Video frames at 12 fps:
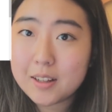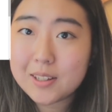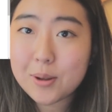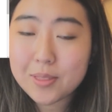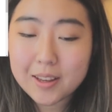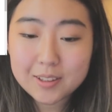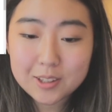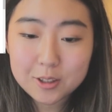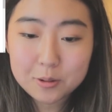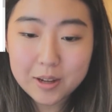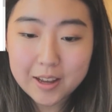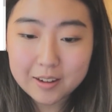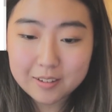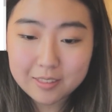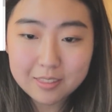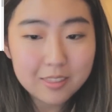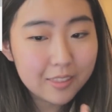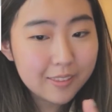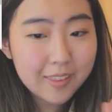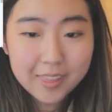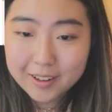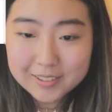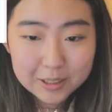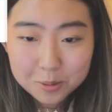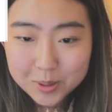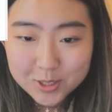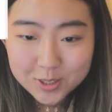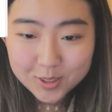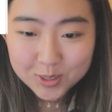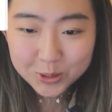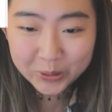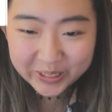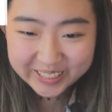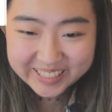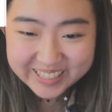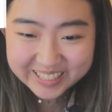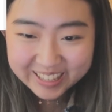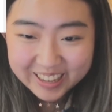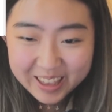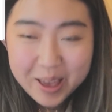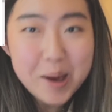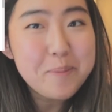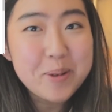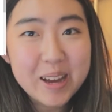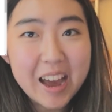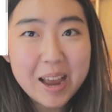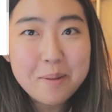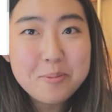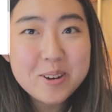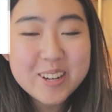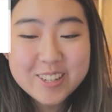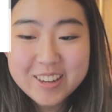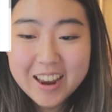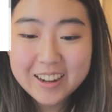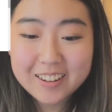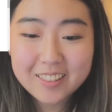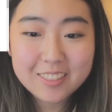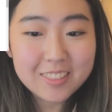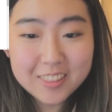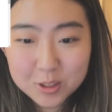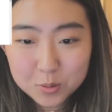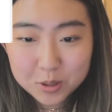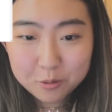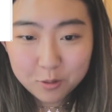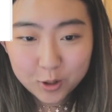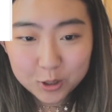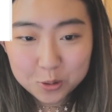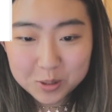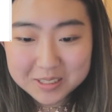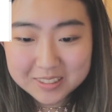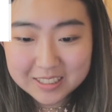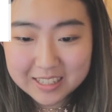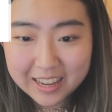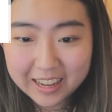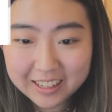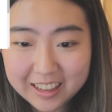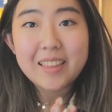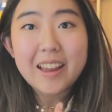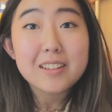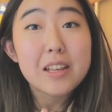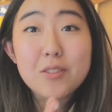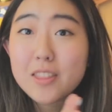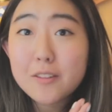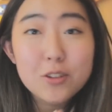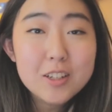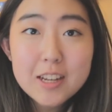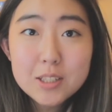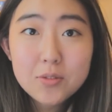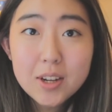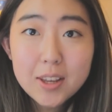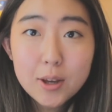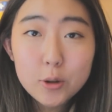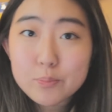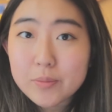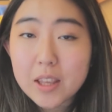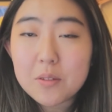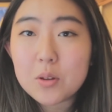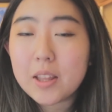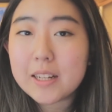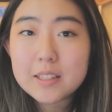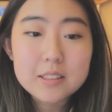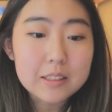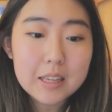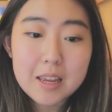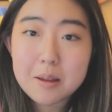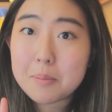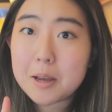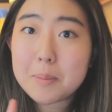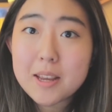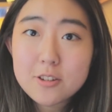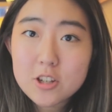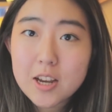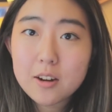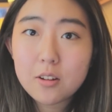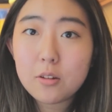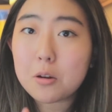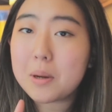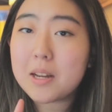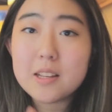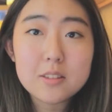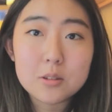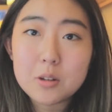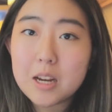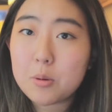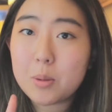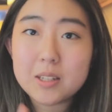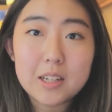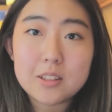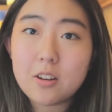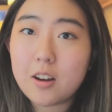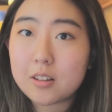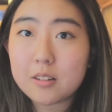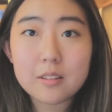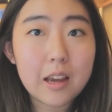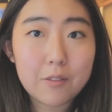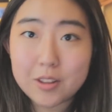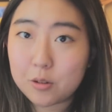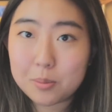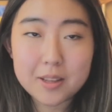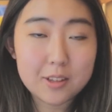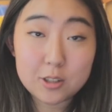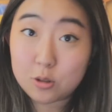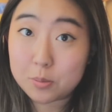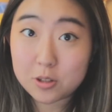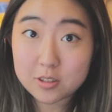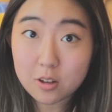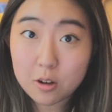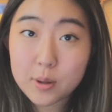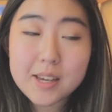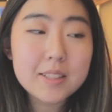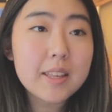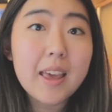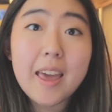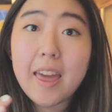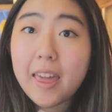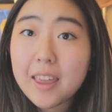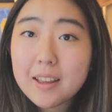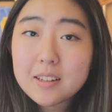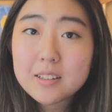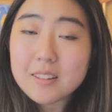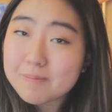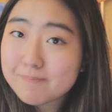no thank you at the things that were mentioned in this quiz, but I appreciate this was a fun quiz to take. That is everything for today's video. If you'd like to see my main channel or my Instagram or my TikTok, everything will be in the description as always, and